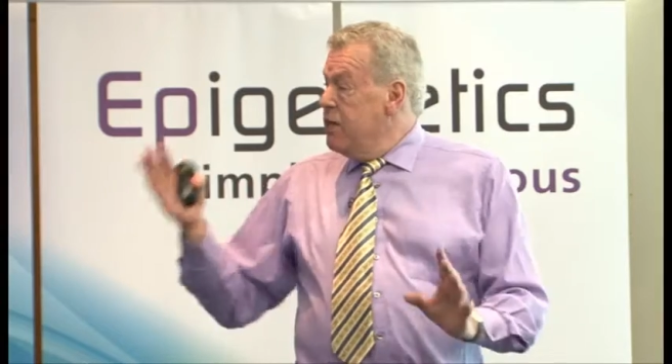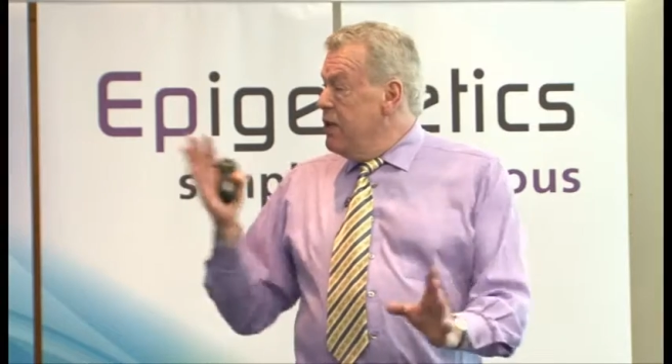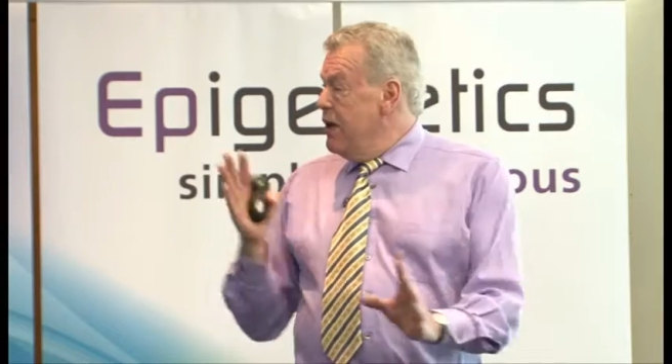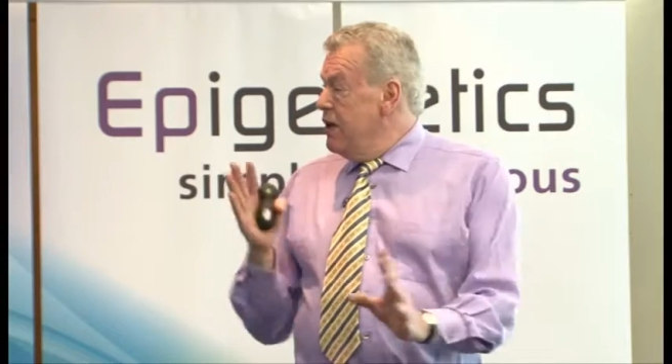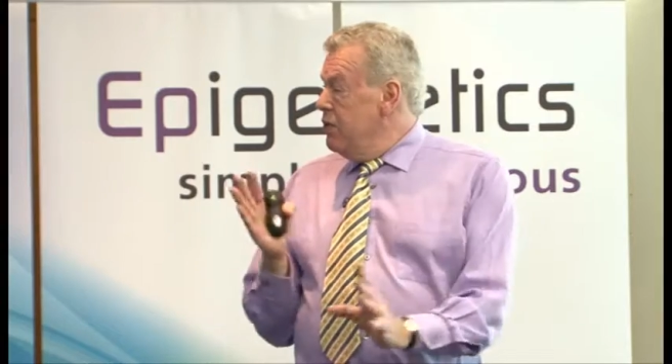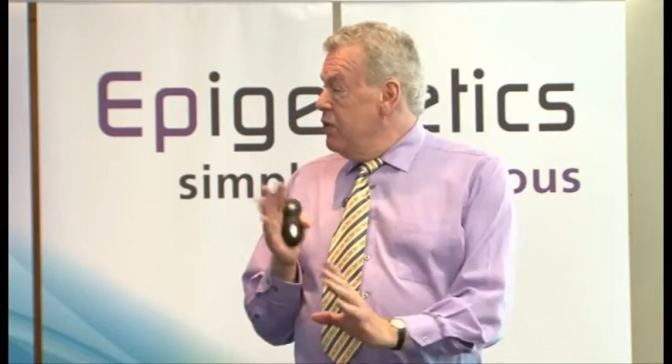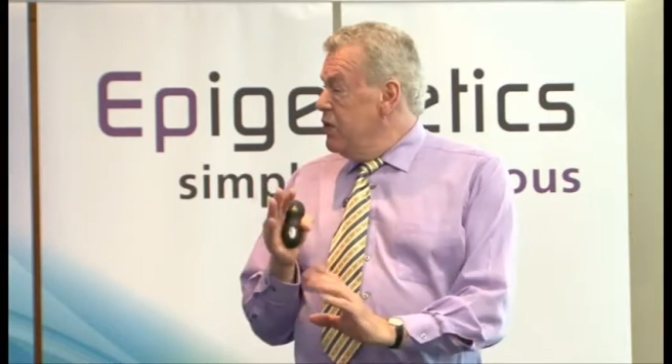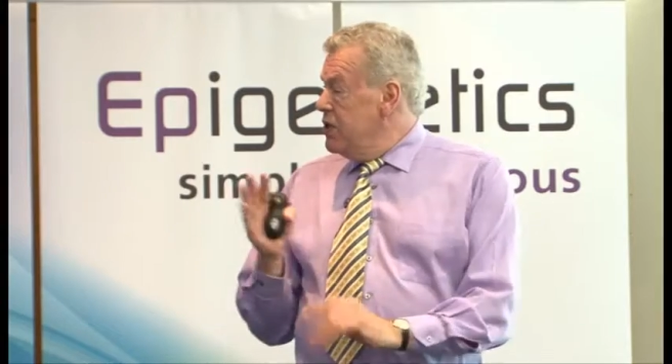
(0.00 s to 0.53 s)

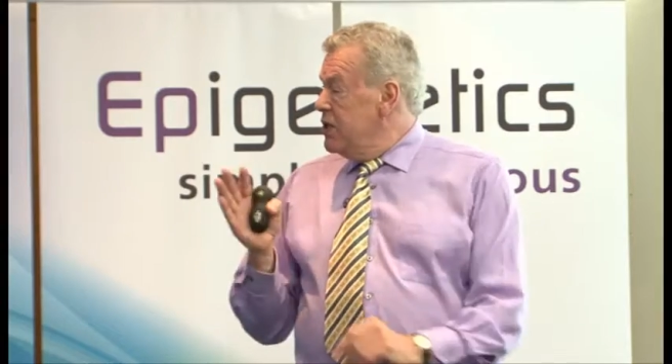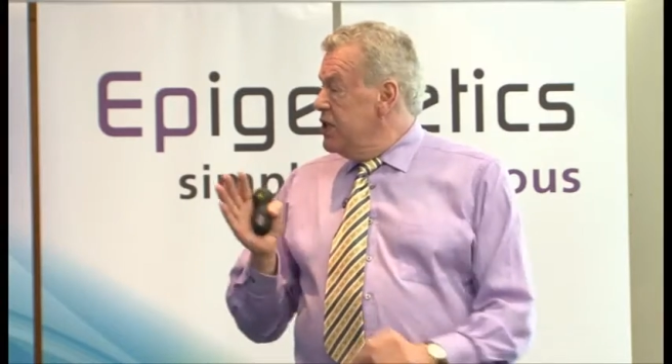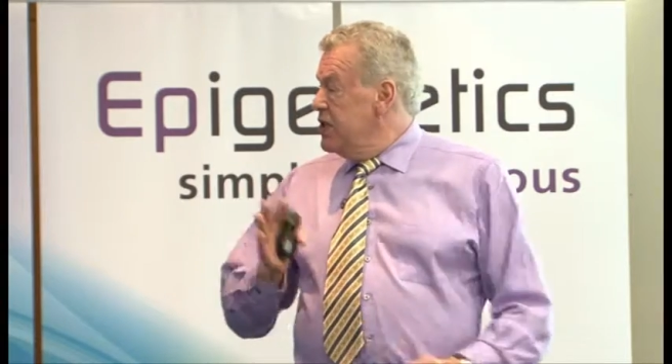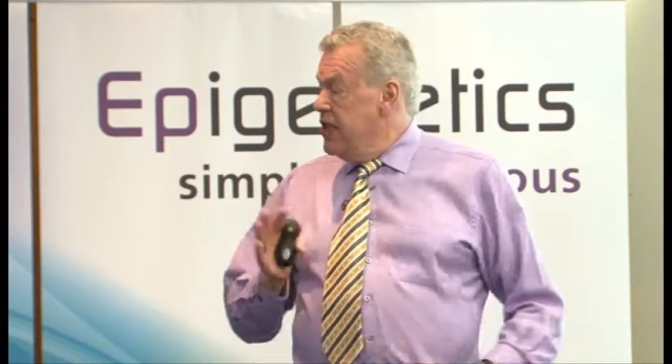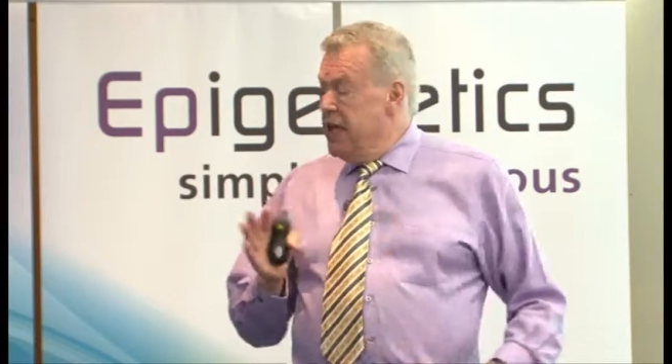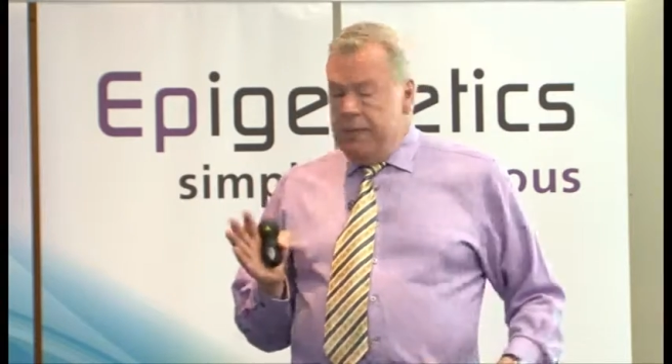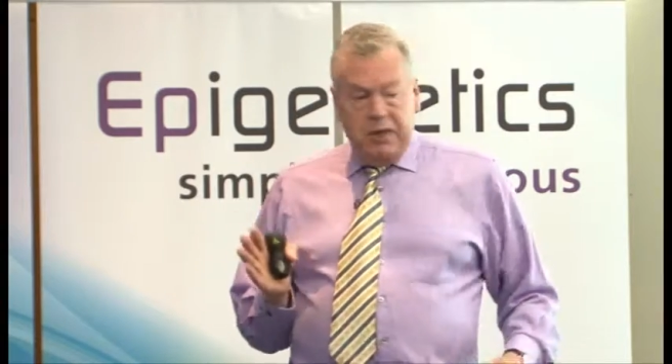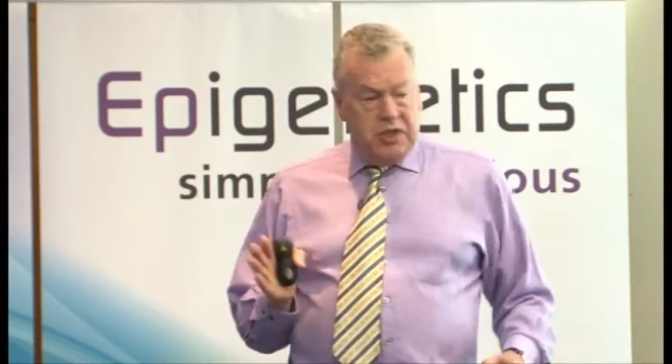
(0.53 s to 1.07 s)
one, which is
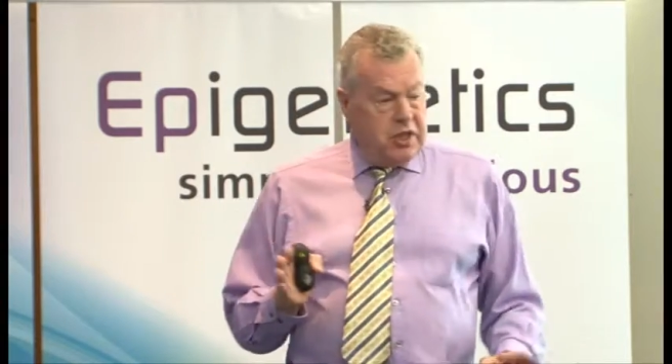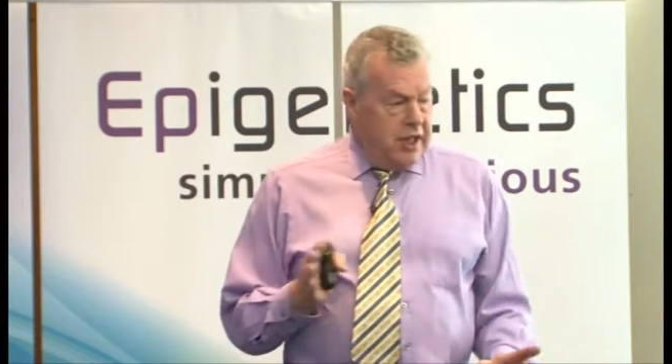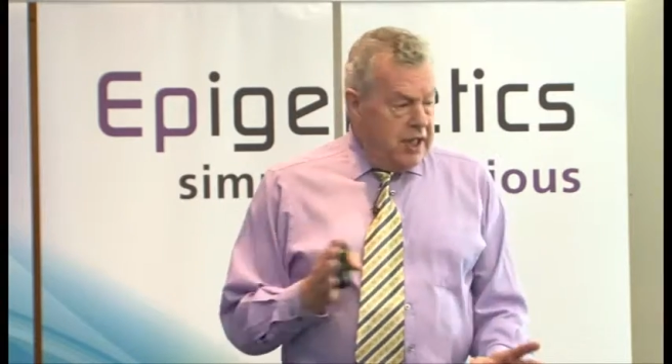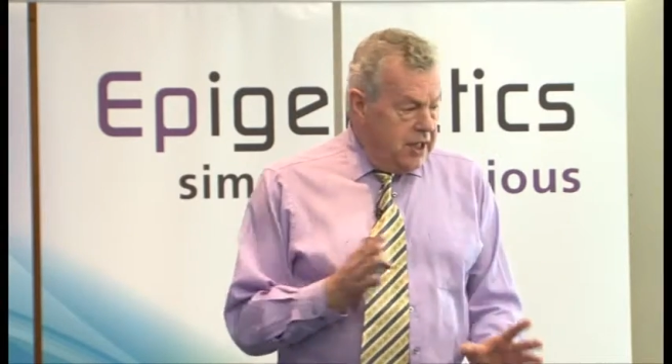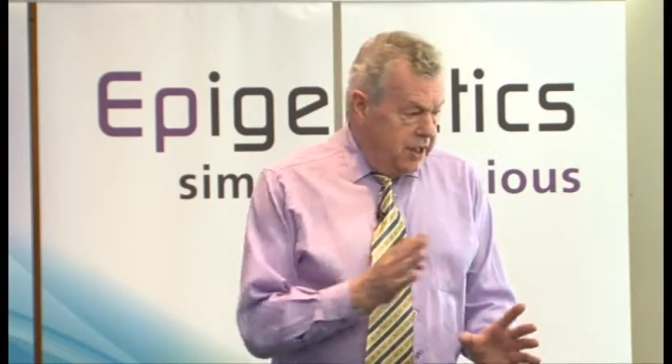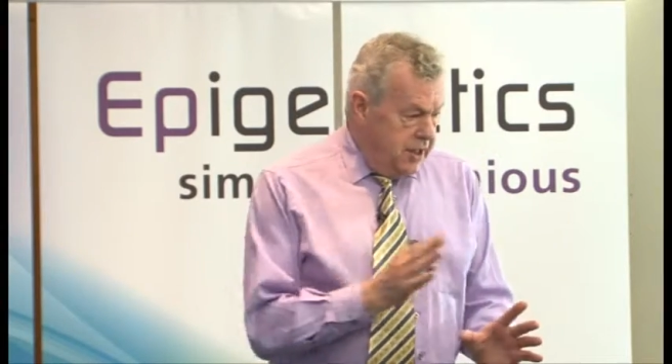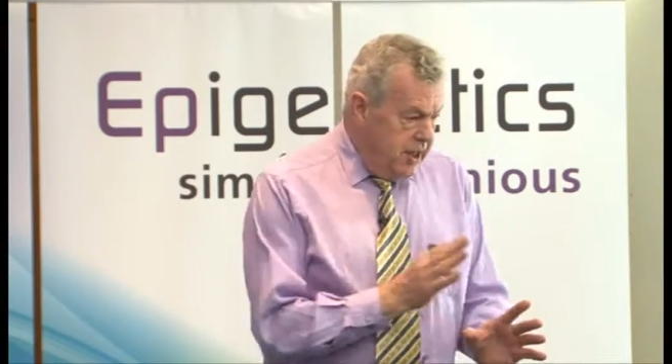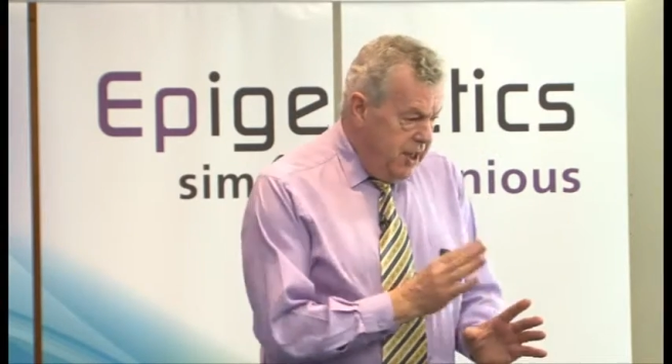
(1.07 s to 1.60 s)
the
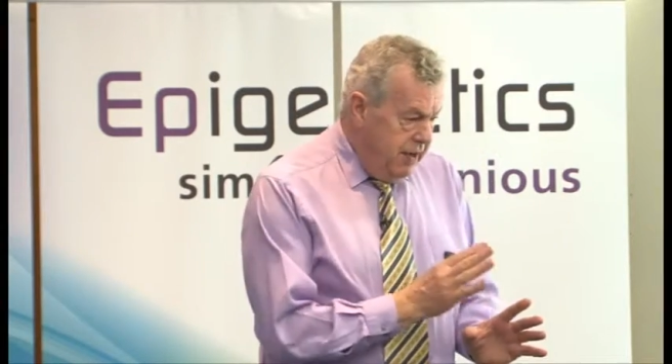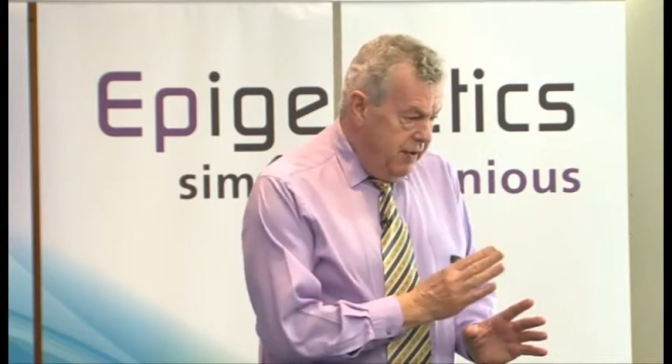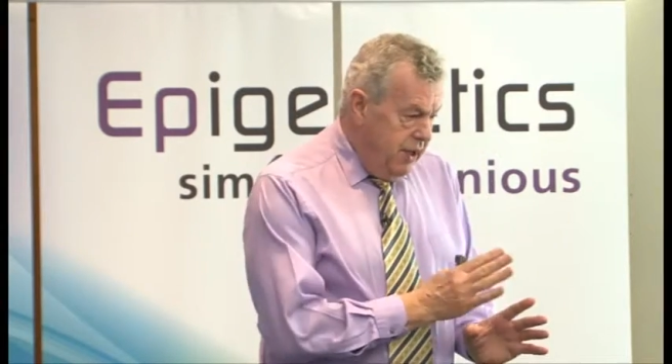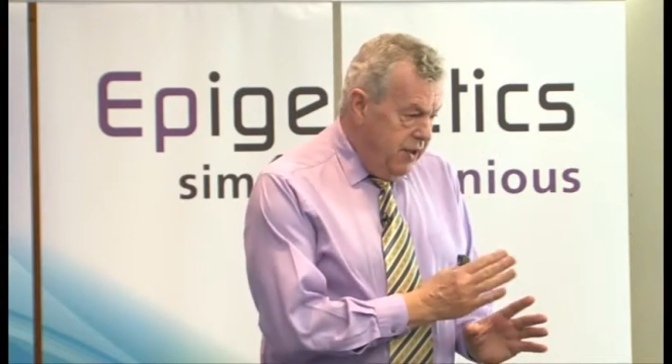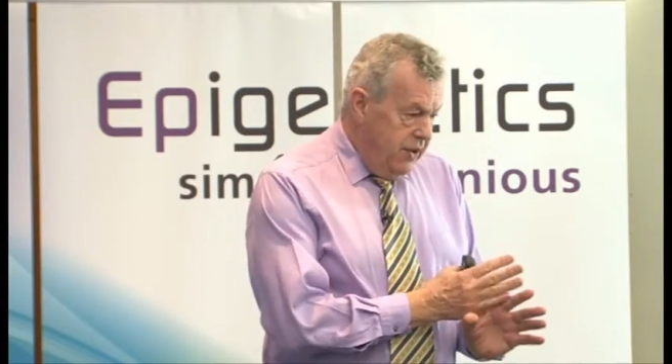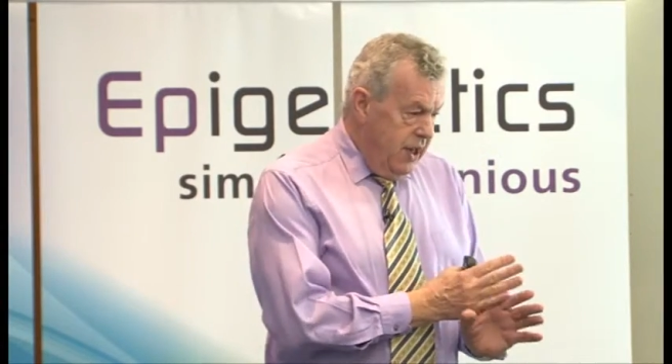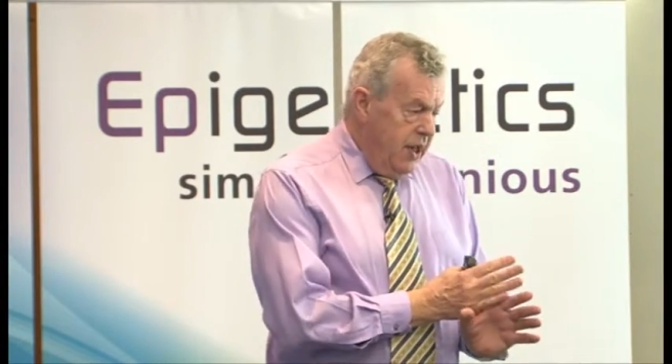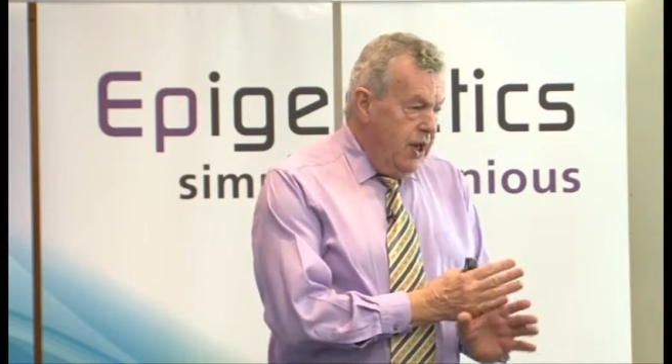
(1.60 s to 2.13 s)
epigenetic scale of health,